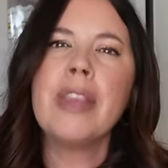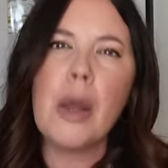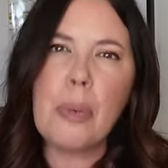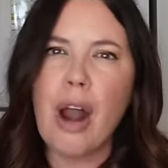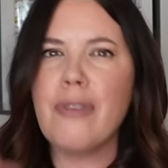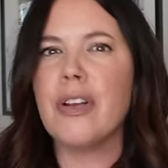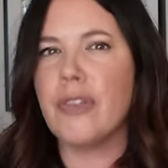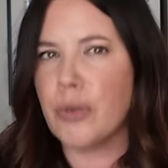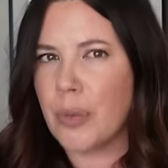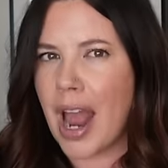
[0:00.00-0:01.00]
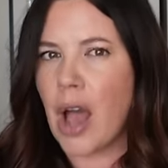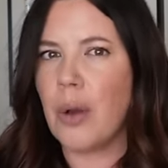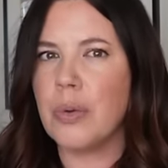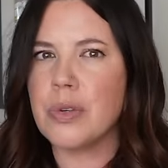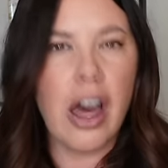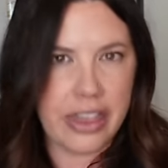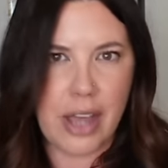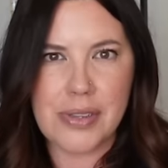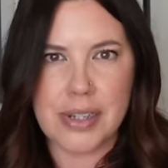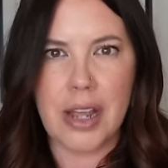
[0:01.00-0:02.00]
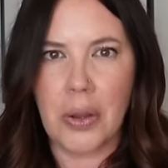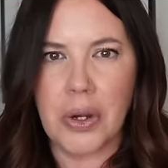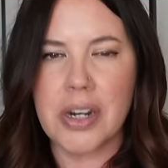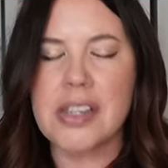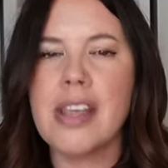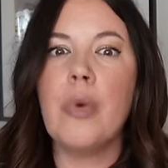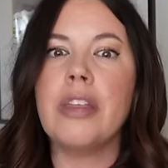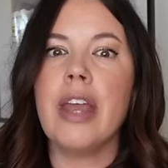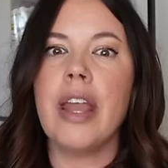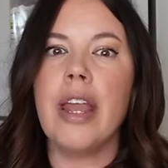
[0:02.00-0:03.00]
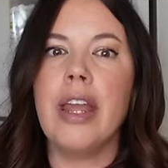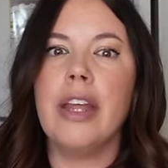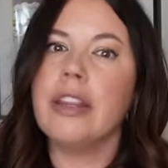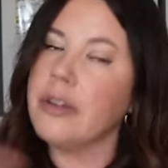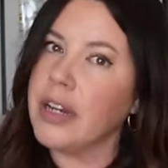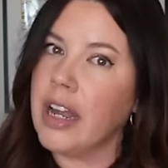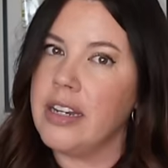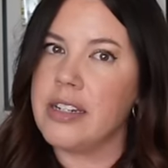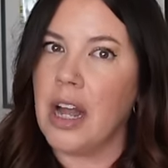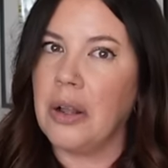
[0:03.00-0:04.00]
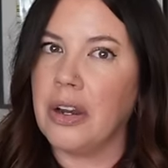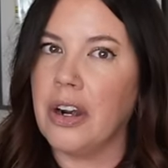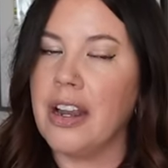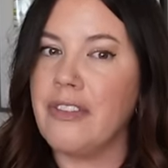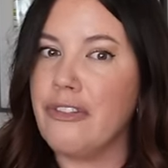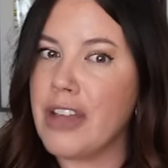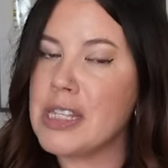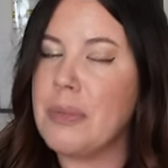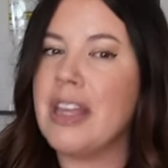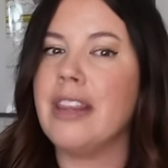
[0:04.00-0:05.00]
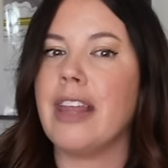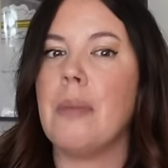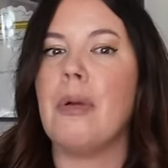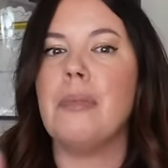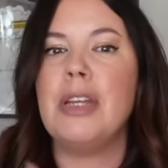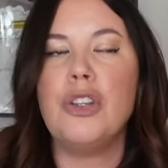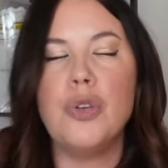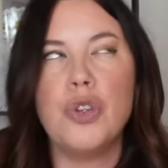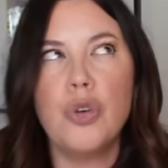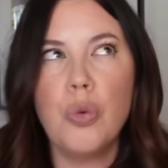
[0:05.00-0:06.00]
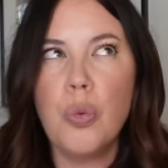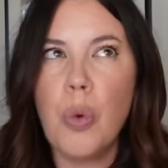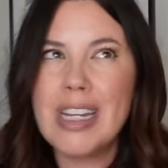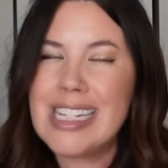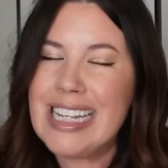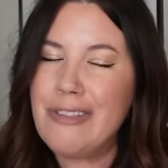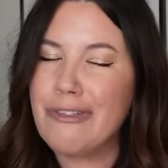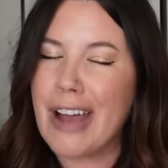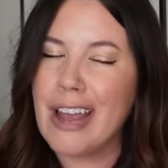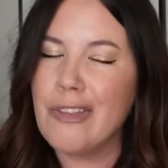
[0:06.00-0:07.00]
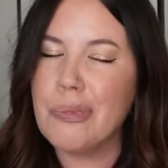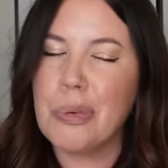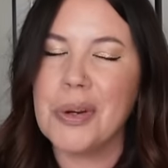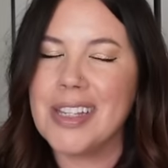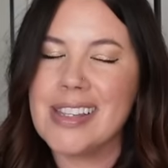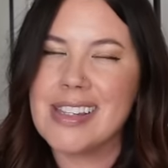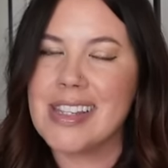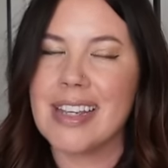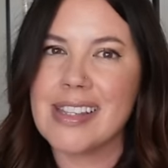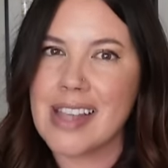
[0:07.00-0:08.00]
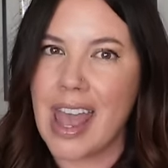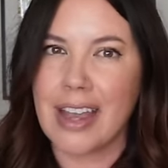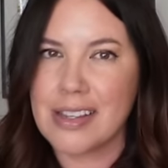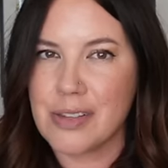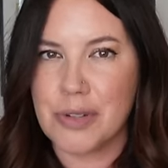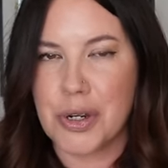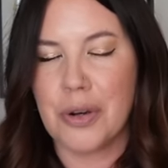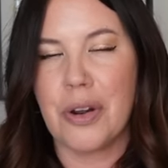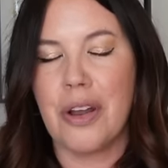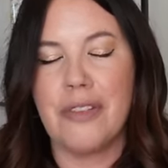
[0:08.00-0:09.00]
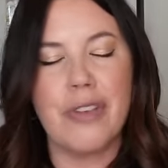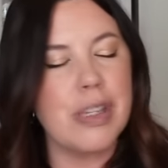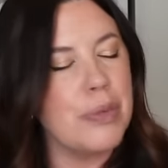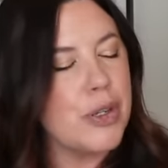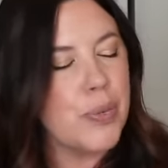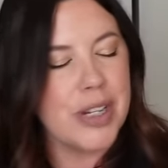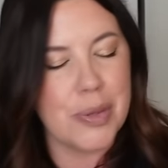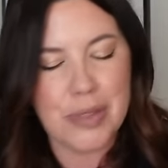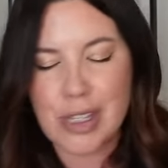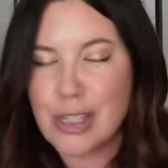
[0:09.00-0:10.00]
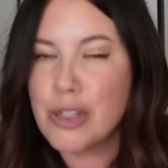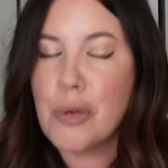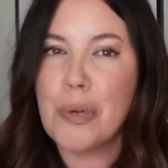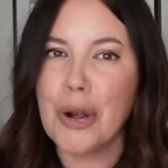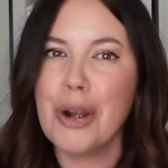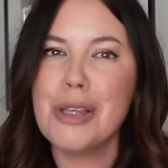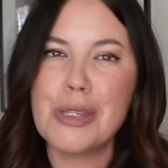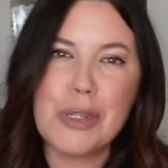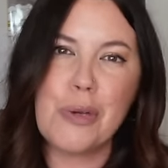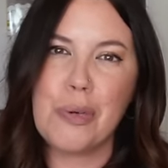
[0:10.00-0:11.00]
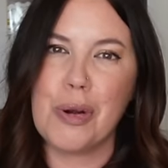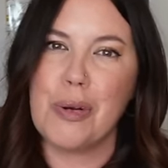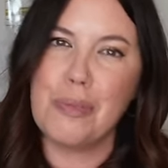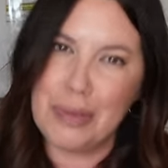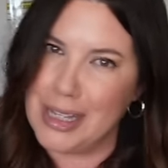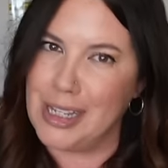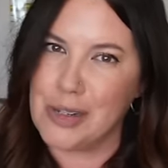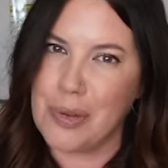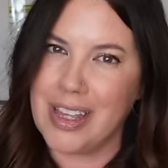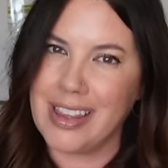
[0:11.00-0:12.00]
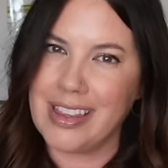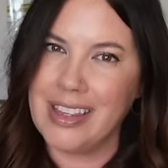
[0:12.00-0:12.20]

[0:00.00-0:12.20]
a profit of around one thousand dollars. With a thirty-nine dollar investment, that brought me to twenty-five point six x return on investment, which I'm super, super pleased with.